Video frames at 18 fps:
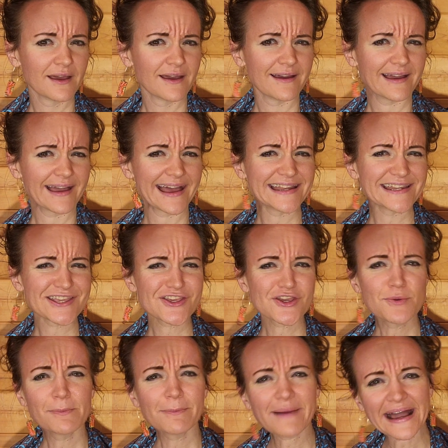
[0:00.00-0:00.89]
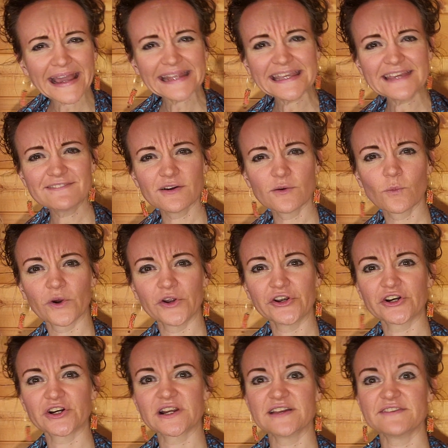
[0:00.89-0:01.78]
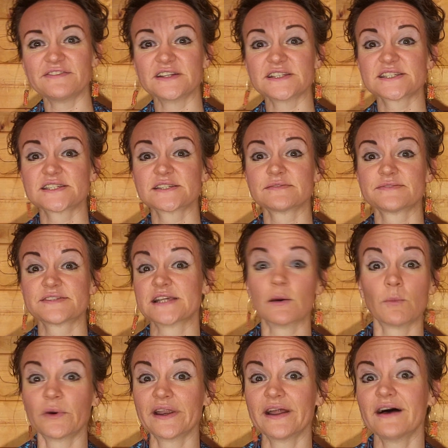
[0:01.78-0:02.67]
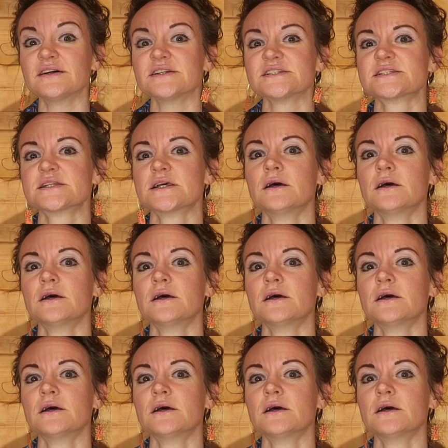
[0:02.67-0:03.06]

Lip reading: and you might even wonder if it's someone else.